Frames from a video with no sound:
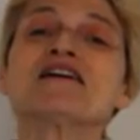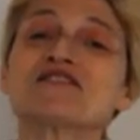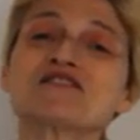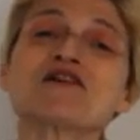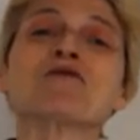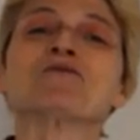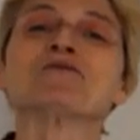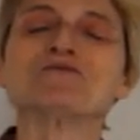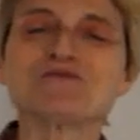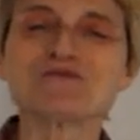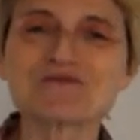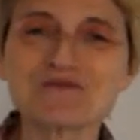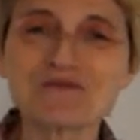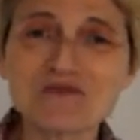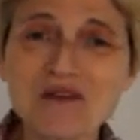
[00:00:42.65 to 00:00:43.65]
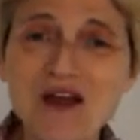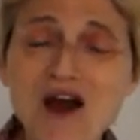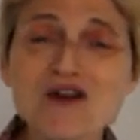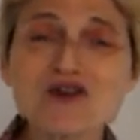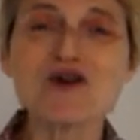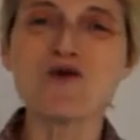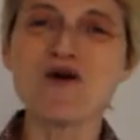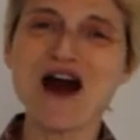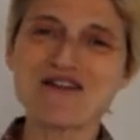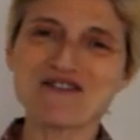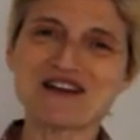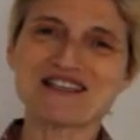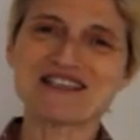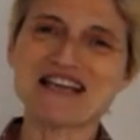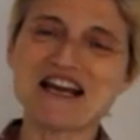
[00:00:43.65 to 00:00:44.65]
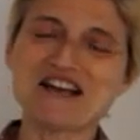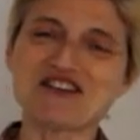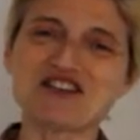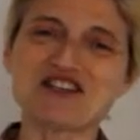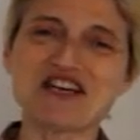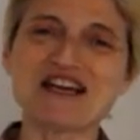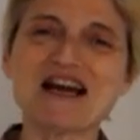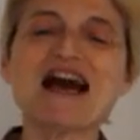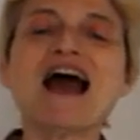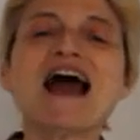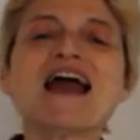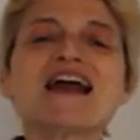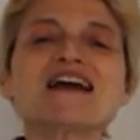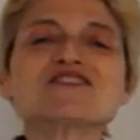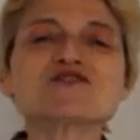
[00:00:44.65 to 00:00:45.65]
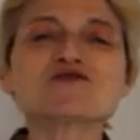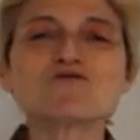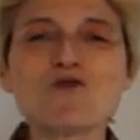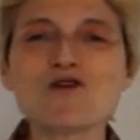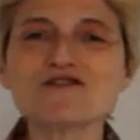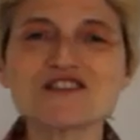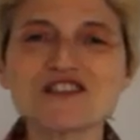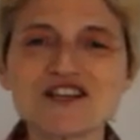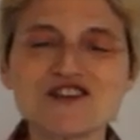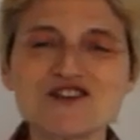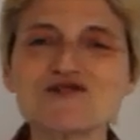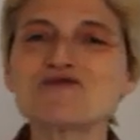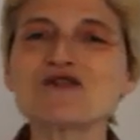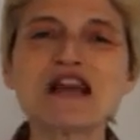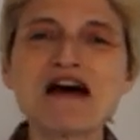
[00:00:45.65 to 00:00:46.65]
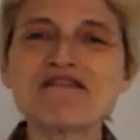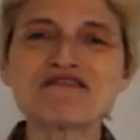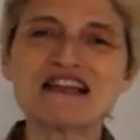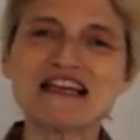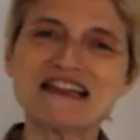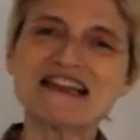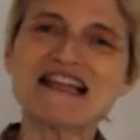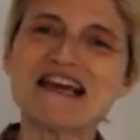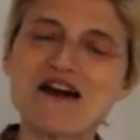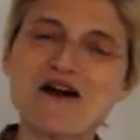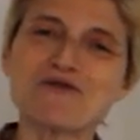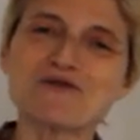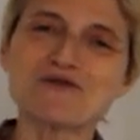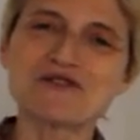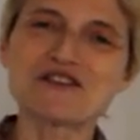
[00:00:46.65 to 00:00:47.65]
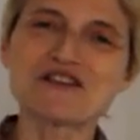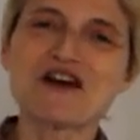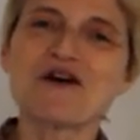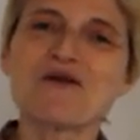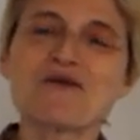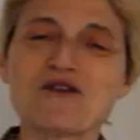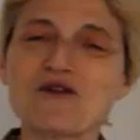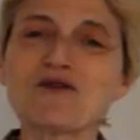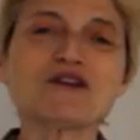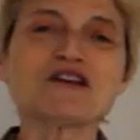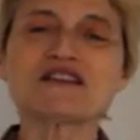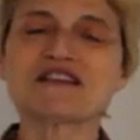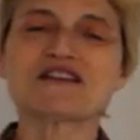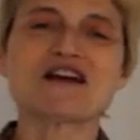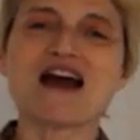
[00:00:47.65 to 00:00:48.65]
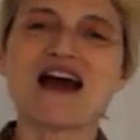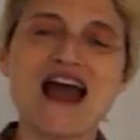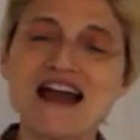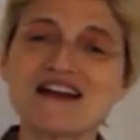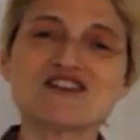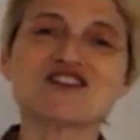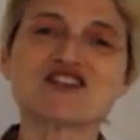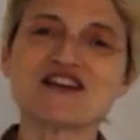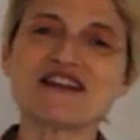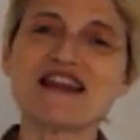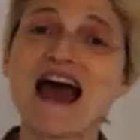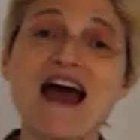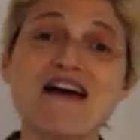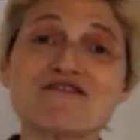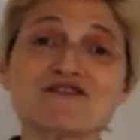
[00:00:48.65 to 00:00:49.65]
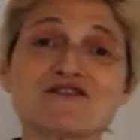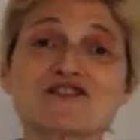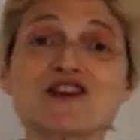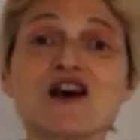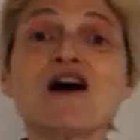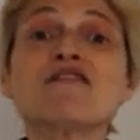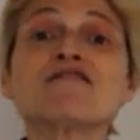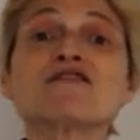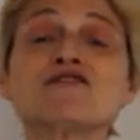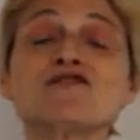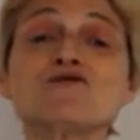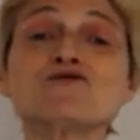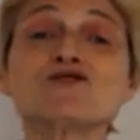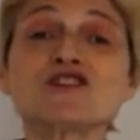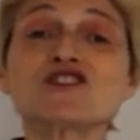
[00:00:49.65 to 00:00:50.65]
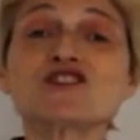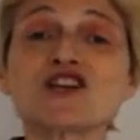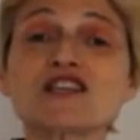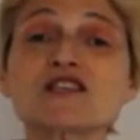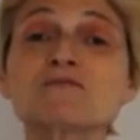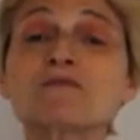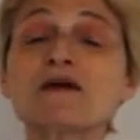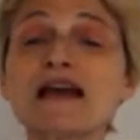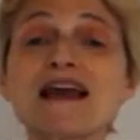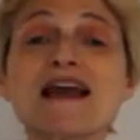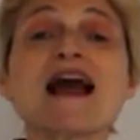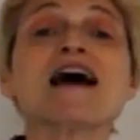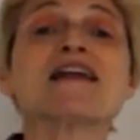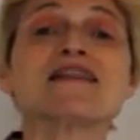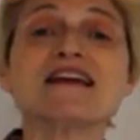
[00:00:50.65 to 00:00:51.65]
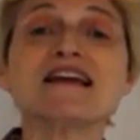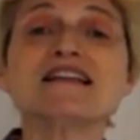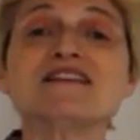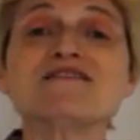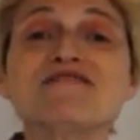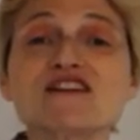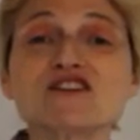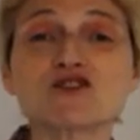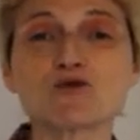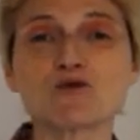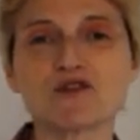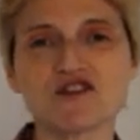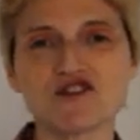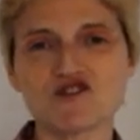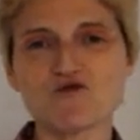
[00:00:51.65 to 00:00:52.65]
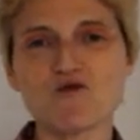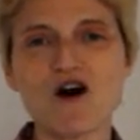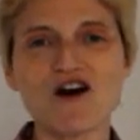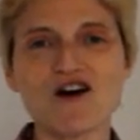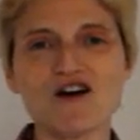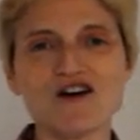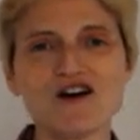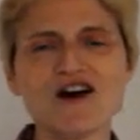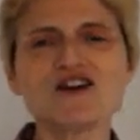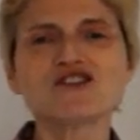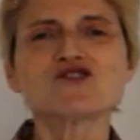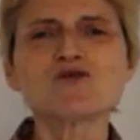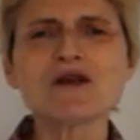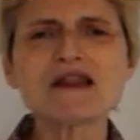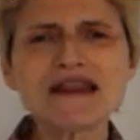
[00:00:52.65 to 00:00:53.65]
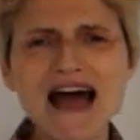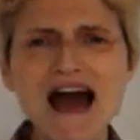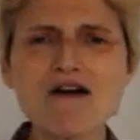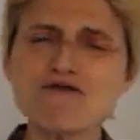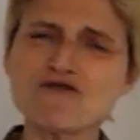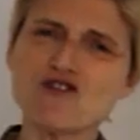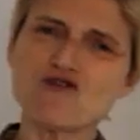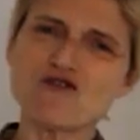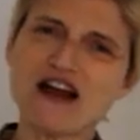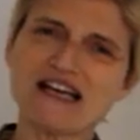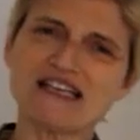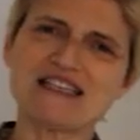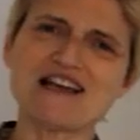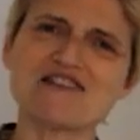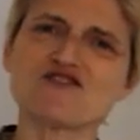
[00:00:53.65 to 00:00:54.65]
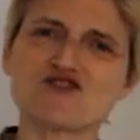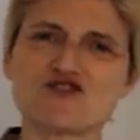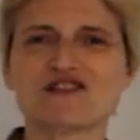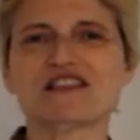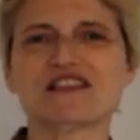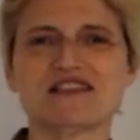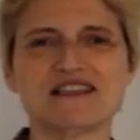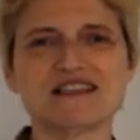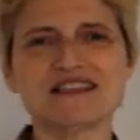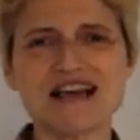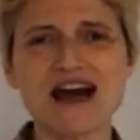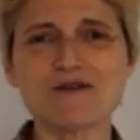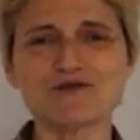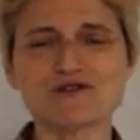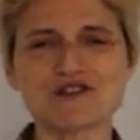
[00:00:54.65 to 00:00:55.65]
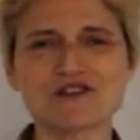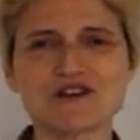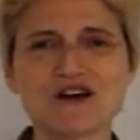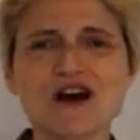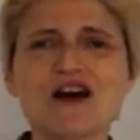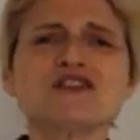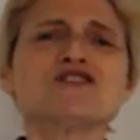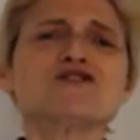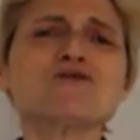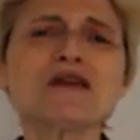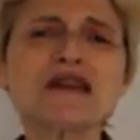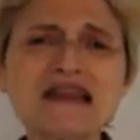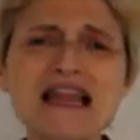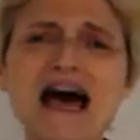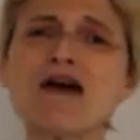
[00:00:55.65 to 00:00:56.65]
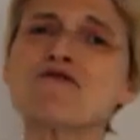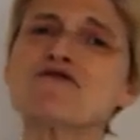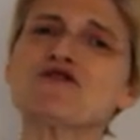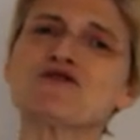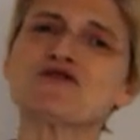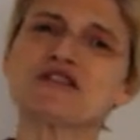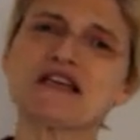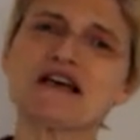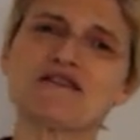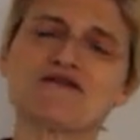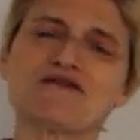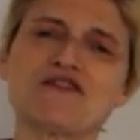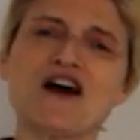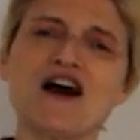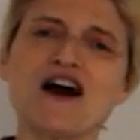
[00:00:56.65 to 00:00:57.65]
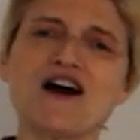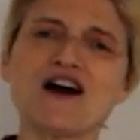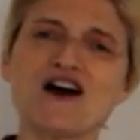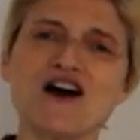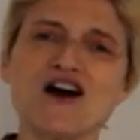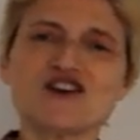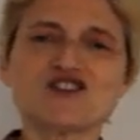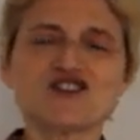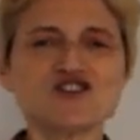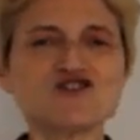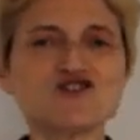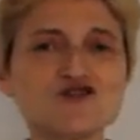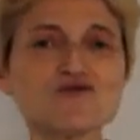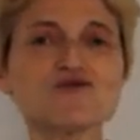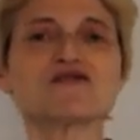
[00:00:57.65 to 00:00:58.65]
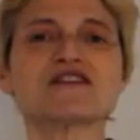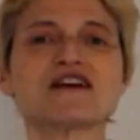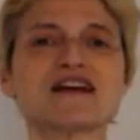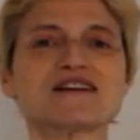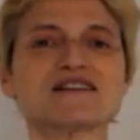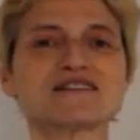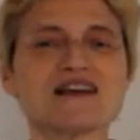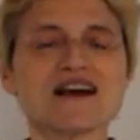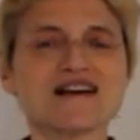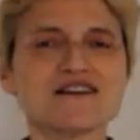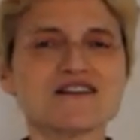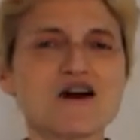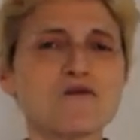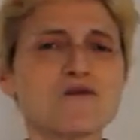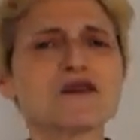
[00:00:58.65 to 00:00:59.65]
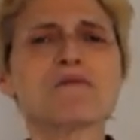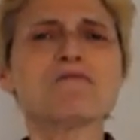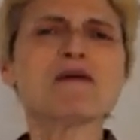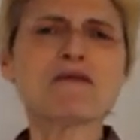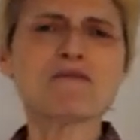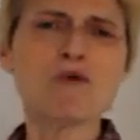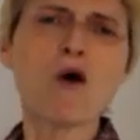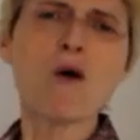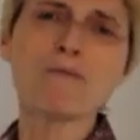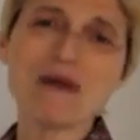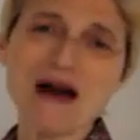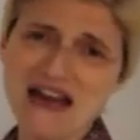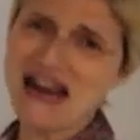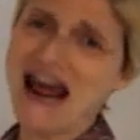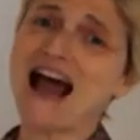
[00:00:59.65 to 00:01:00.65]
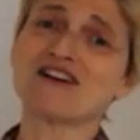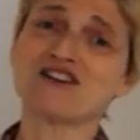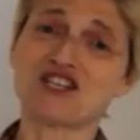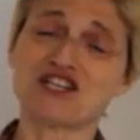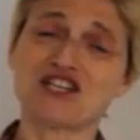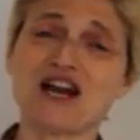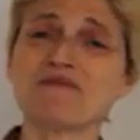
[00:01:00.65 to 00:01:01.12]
So, Aquarius energy. It's wanting you lovely Leos, with all this energy in the heavens, for you to just be the individual that you are. To allow your eccentricities out. To allow yourself to do things, you know, with a bit more panache.